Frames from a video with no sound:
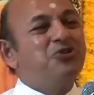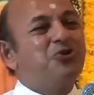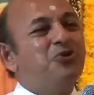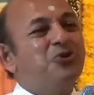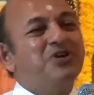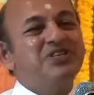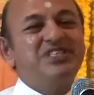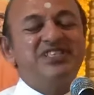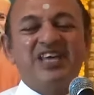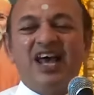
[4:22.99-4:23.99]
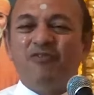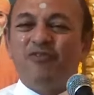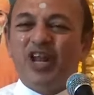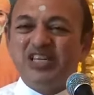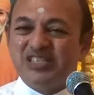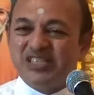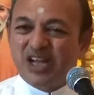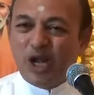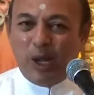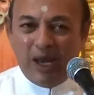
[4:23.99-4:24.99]
through selfless
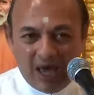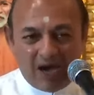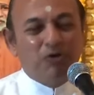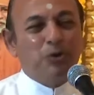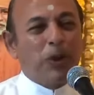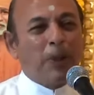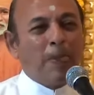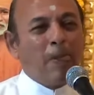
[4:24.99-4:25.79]
love.